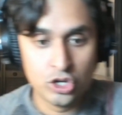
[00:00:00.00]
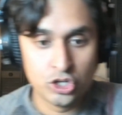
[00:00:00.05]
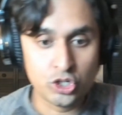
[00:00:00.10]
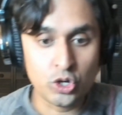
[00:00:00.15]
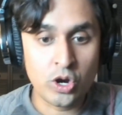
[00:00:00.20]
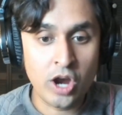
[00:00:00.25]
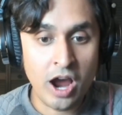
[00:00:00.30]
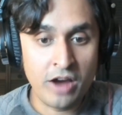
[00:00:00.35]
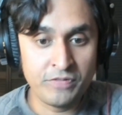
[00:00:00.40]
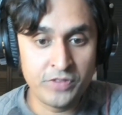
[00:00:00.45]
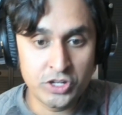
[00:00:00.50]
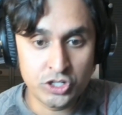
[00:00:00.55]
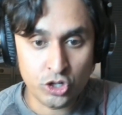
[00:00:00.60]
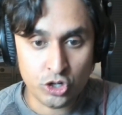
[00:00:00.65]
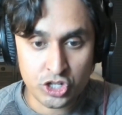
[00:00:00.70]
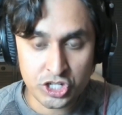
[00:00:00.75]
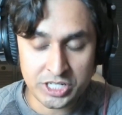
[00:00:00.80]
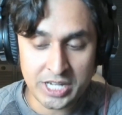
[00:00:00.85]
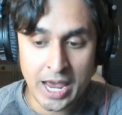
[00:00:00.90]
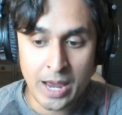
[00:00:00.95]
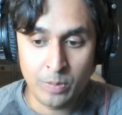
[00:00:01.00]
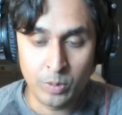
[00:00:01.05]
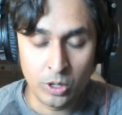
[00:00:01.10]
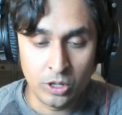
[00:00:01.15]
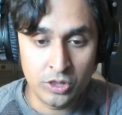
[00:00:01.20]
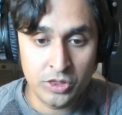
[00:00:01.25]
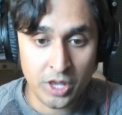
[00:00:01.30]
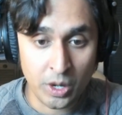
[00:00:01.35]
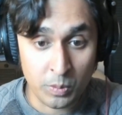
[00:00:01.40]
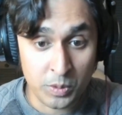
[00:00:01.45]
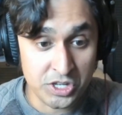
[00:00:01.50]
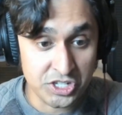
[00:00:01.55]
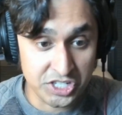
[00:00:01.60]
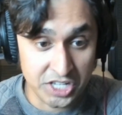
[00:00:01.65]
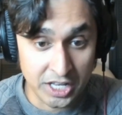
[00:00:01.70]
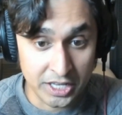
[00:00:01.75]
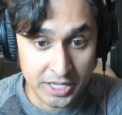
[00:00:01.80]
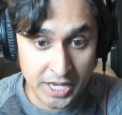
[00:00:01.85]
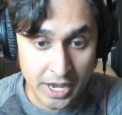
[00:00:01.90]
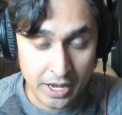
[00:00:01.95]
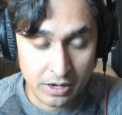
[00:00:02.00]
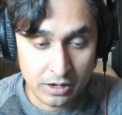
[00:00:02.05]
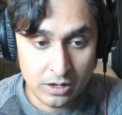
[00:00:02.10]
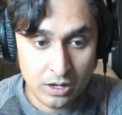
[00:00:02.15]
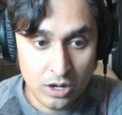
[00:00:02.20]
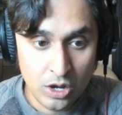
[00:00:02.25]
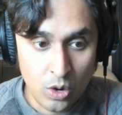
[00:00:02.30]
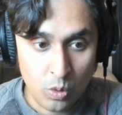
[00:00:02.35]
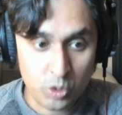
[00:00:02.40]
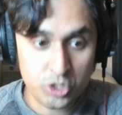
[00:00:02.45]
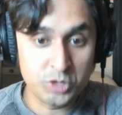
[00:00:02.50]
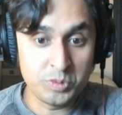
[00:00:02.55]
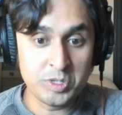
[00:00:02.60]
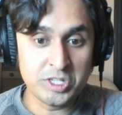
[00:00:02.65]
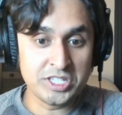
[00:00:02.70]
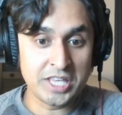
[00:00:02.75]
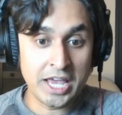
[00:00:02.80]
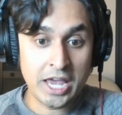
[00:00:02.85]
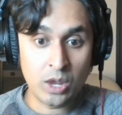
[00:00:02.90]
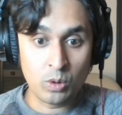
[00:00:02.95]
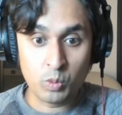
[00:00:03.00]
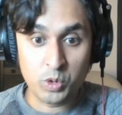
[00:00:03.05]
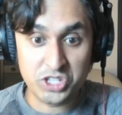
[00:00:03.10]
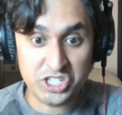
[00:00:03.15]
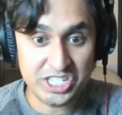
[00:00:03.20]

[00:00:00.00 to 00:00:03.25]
So kaphas are stable, they're resilient, which means they can